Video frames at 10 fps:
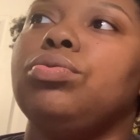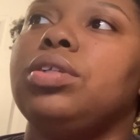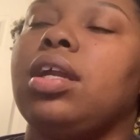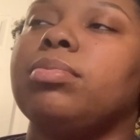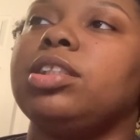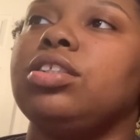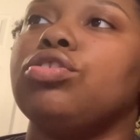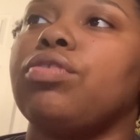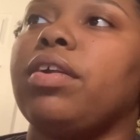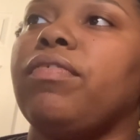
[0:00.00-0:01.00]
that I'm still
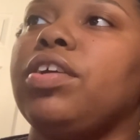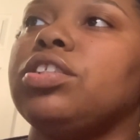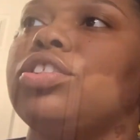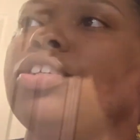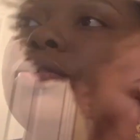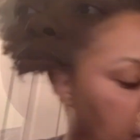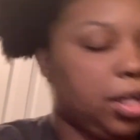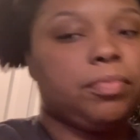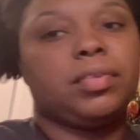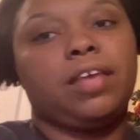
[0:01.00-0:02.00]
trying to finish up.
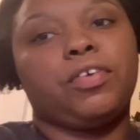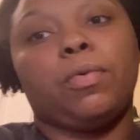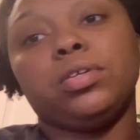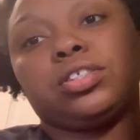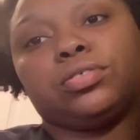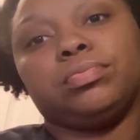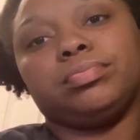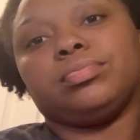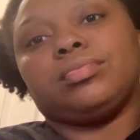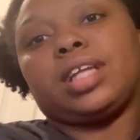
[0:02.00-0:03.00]
But if y'all want to,
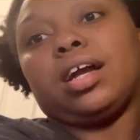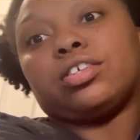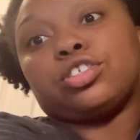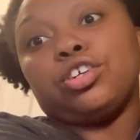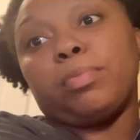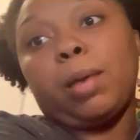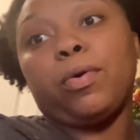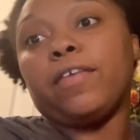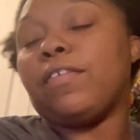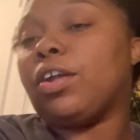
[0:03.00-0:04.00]
I'll show you my
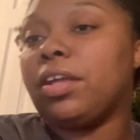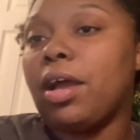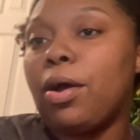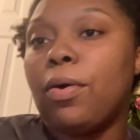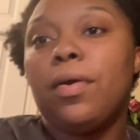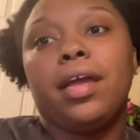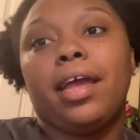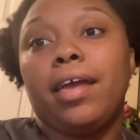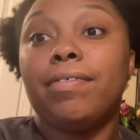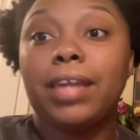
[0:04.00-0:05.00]
portfolio.
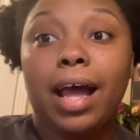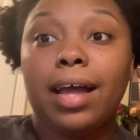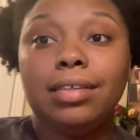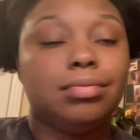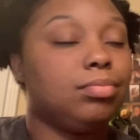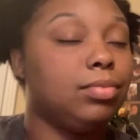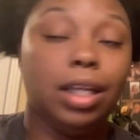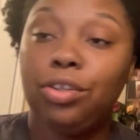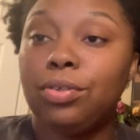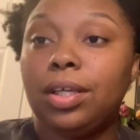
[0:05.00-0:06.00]
If not,
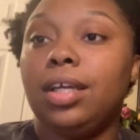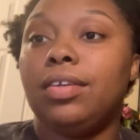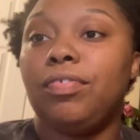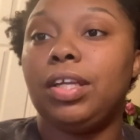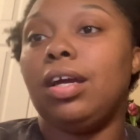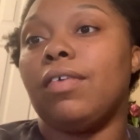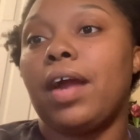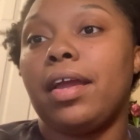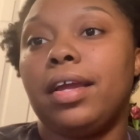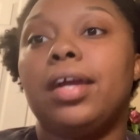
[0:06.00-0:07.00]
then you can end the video
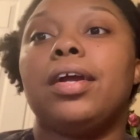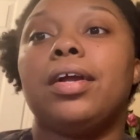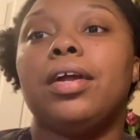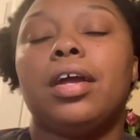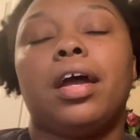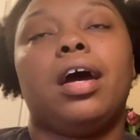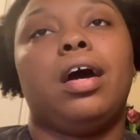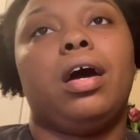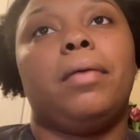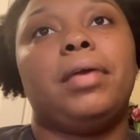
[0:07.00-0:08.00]
right here.
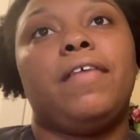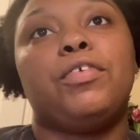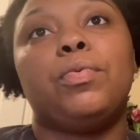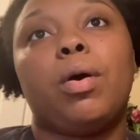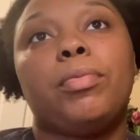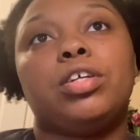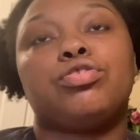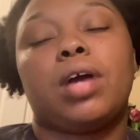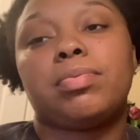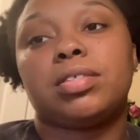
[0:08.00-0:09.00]
If you want me to
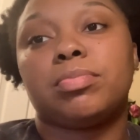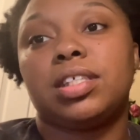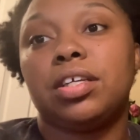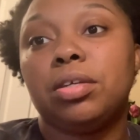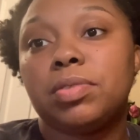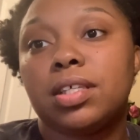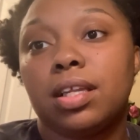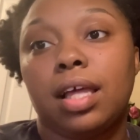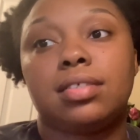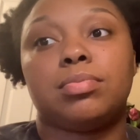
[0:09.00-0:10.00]
drop some tips,
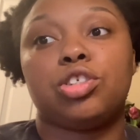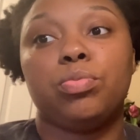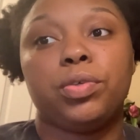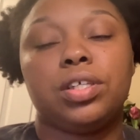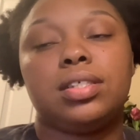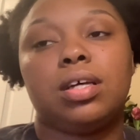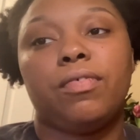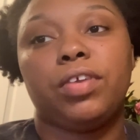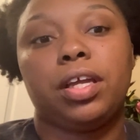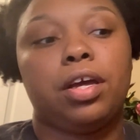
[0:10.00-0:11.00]
like some super
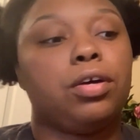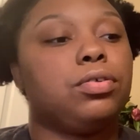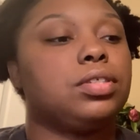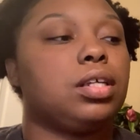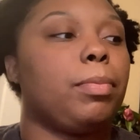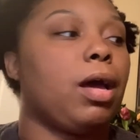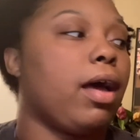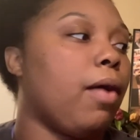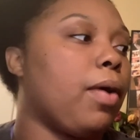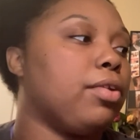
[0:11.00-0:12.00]
detailed videos about
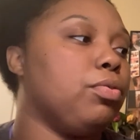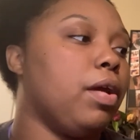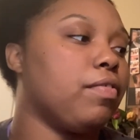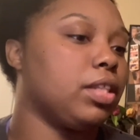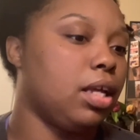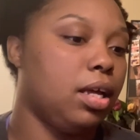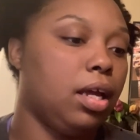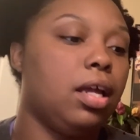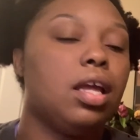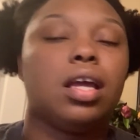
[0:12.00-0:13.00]
how I do
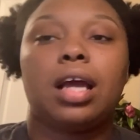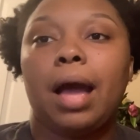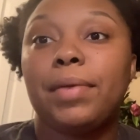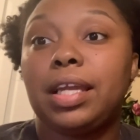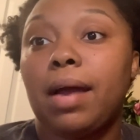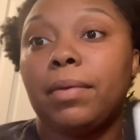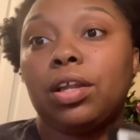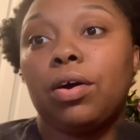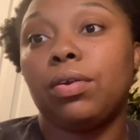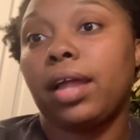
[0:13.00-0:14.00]
everything, comment down
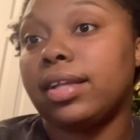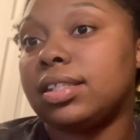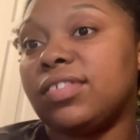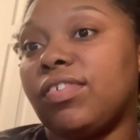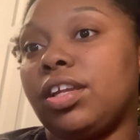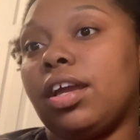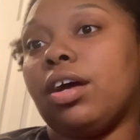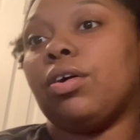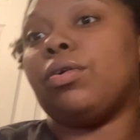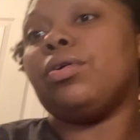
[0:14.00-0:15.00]
below, like this
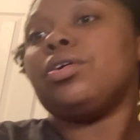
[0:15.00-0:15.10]
video,